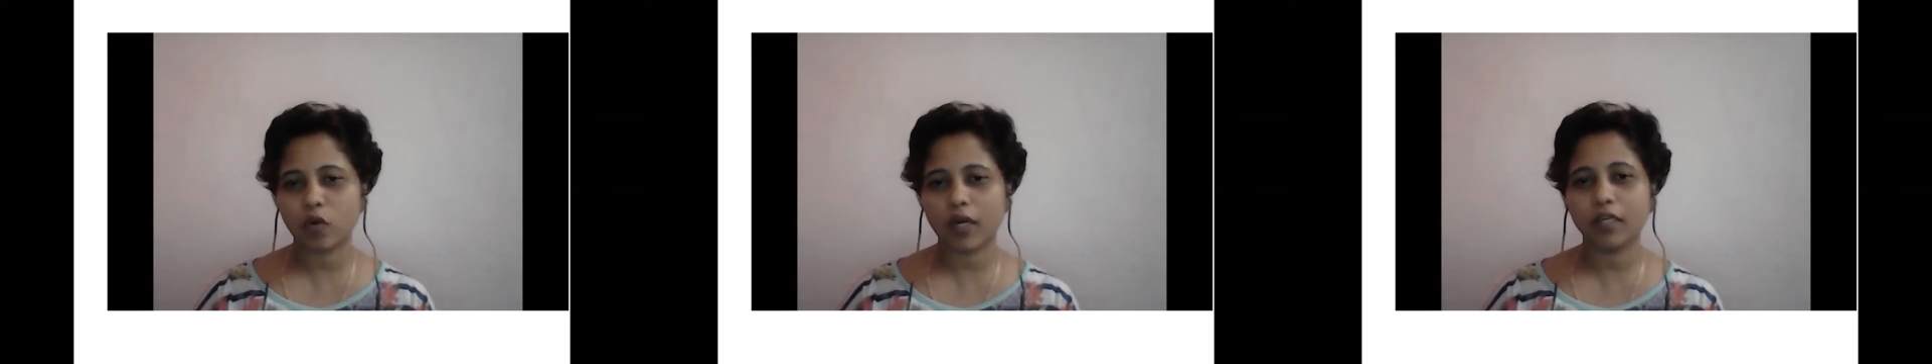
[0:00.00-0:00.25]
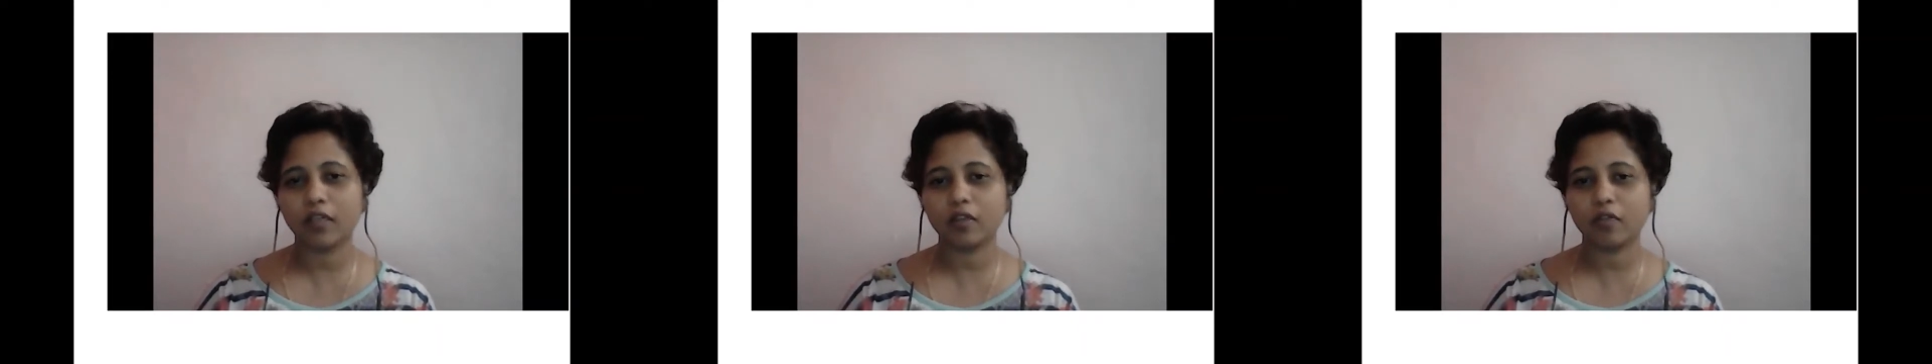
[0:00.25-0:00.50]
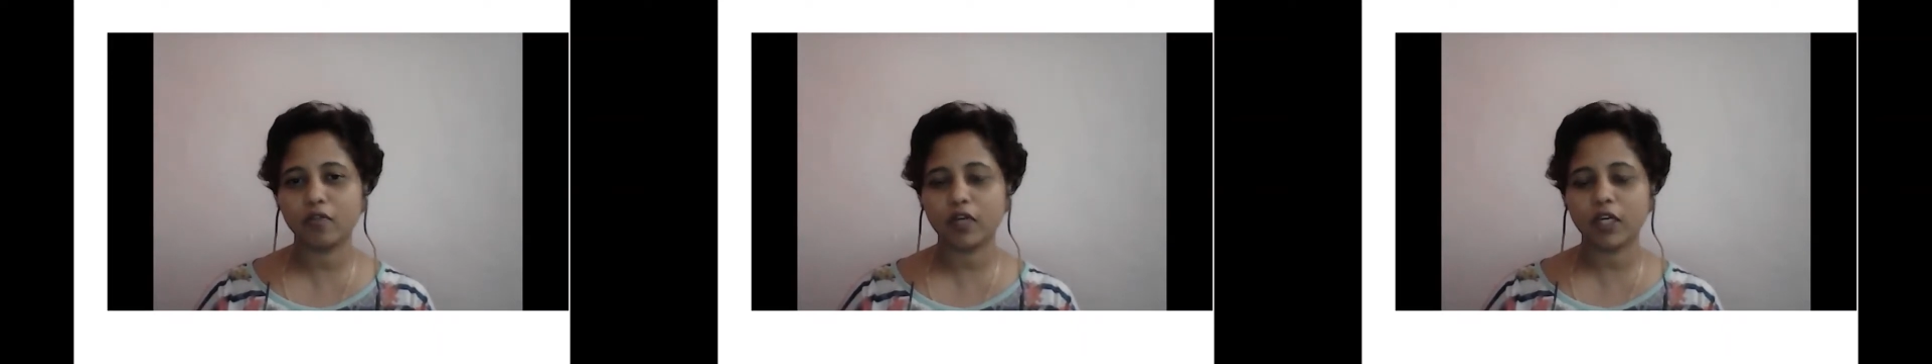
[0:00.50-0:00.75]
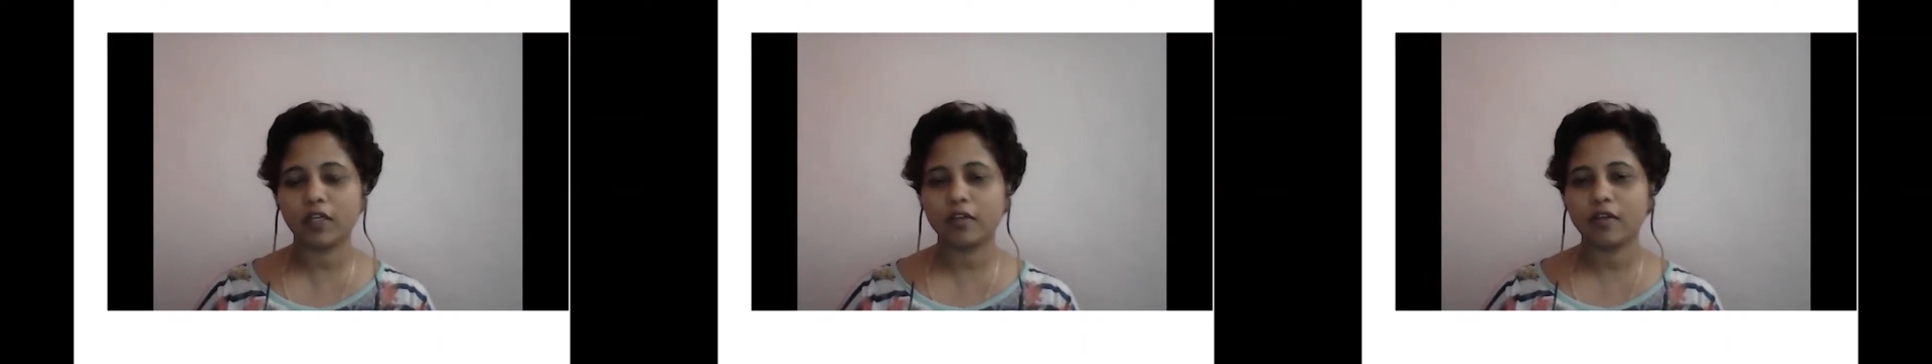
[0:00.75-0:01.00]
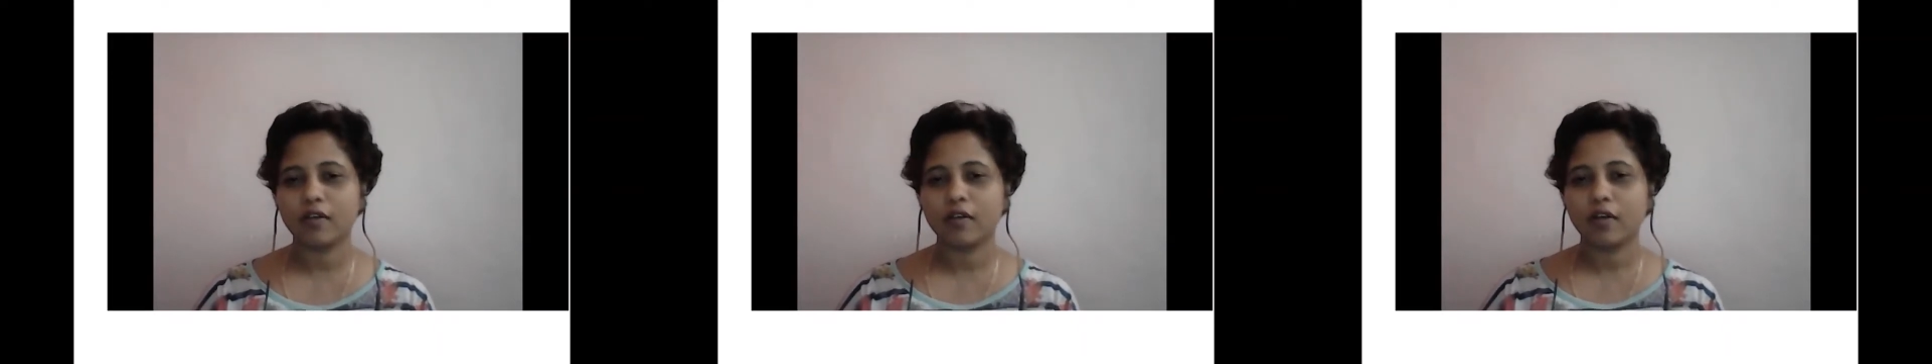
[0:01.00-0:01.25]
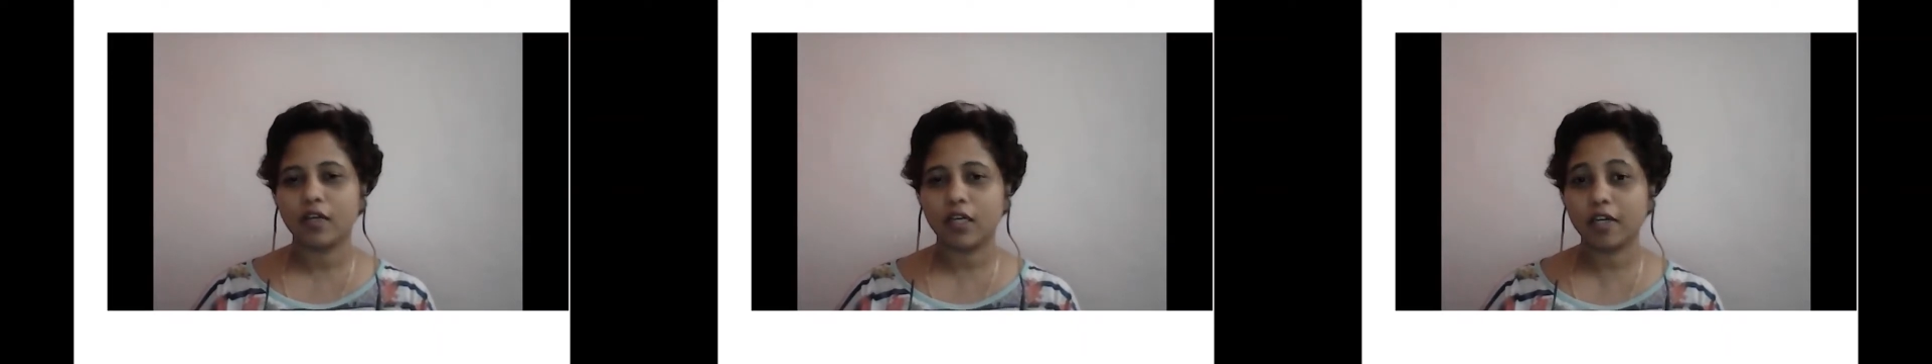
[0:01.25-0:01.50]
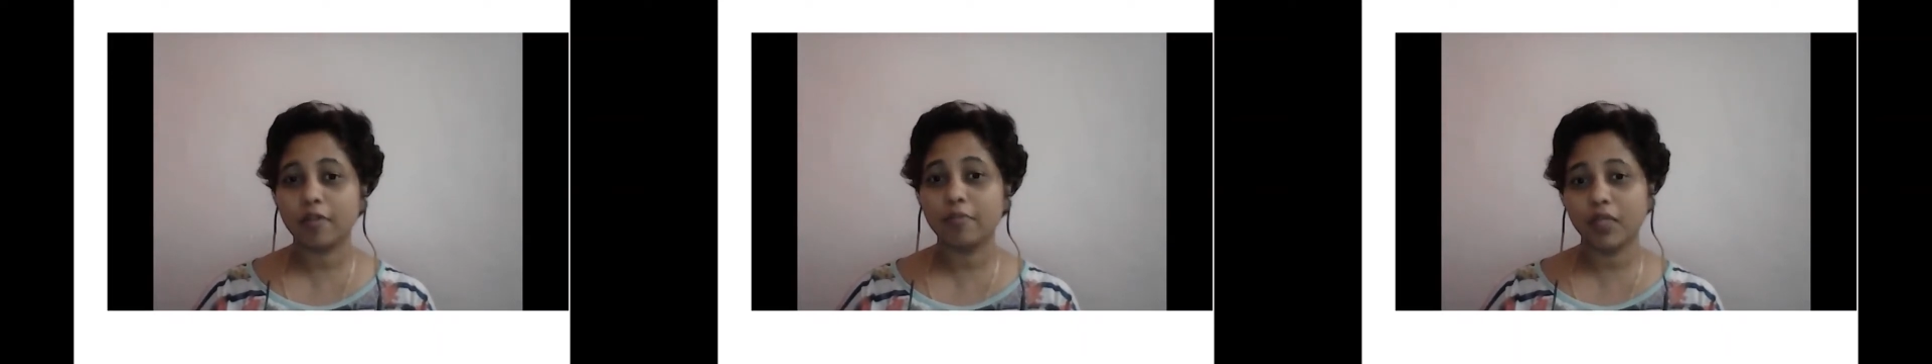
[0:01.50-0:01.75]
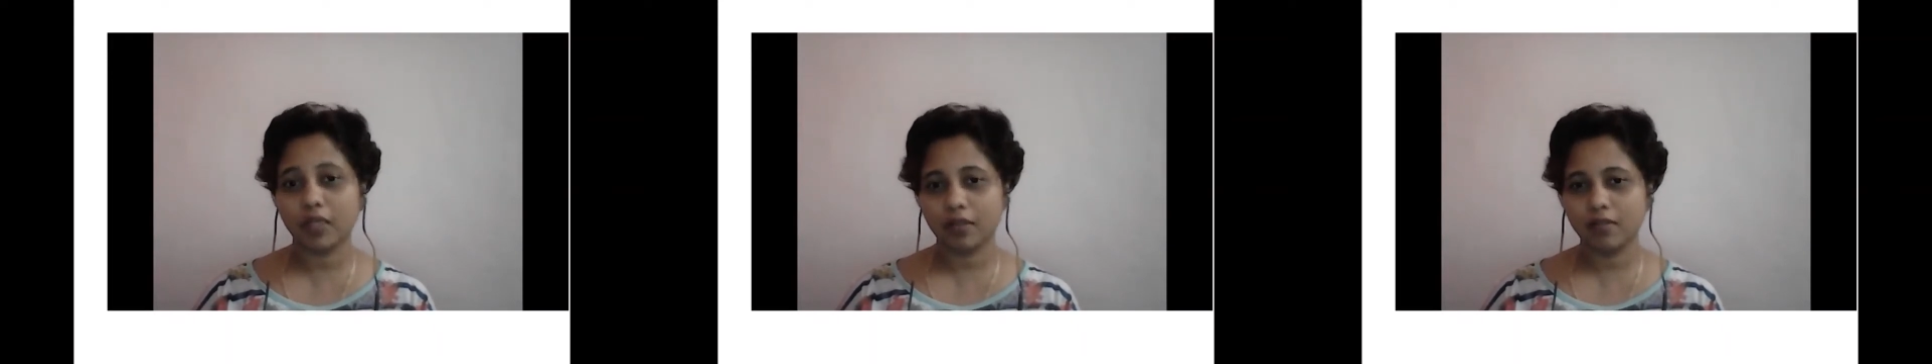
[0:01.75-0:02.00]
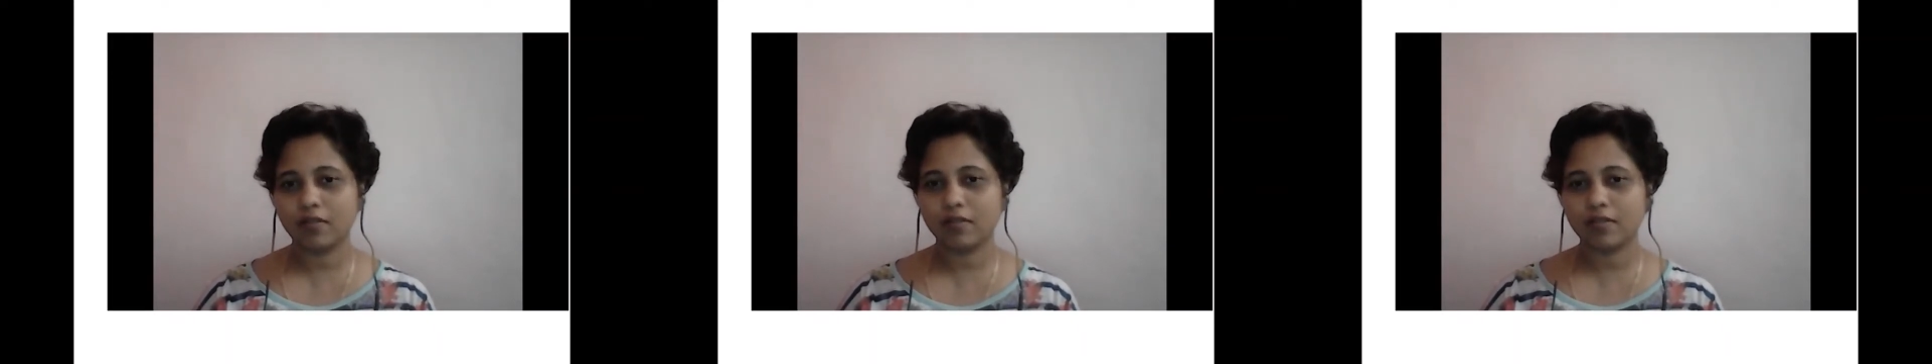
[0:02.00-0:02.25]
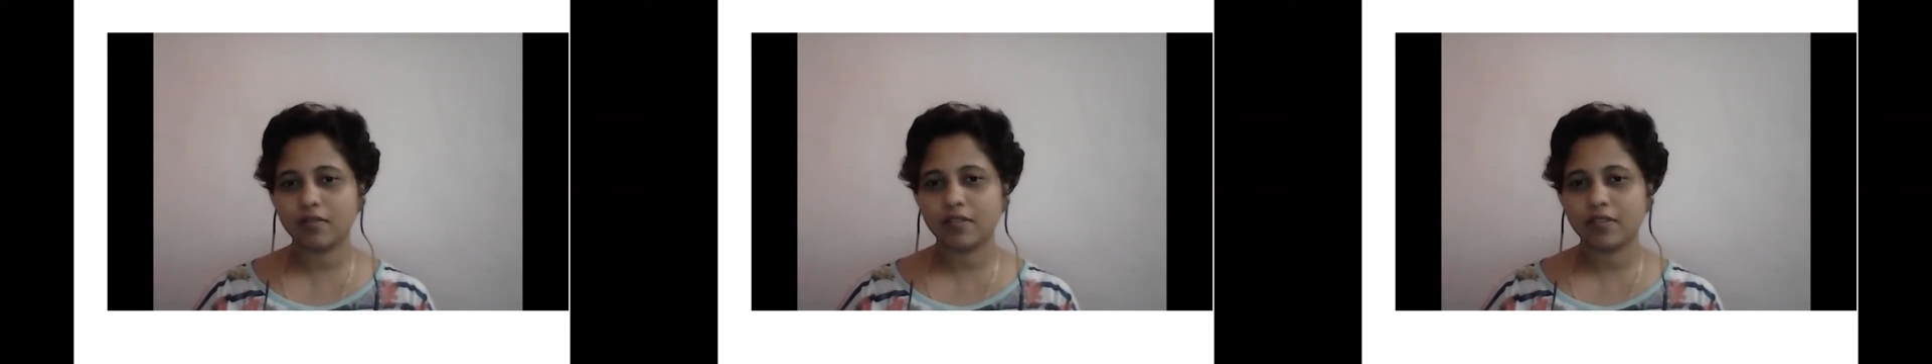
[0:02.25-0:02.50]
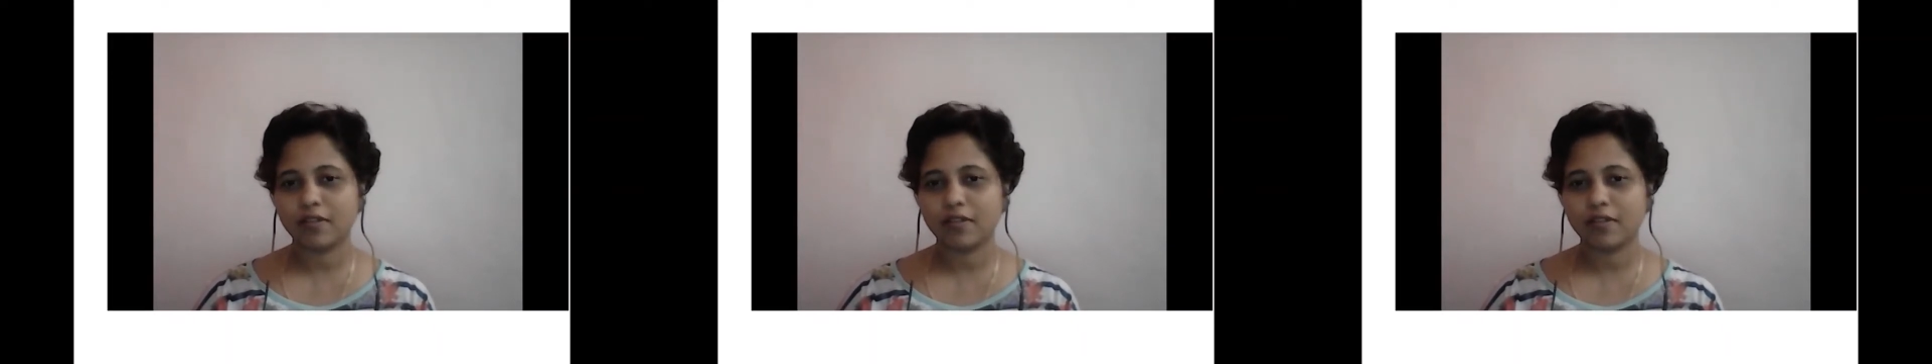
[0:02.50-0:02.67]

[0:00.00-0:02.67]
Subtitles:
identify criminals.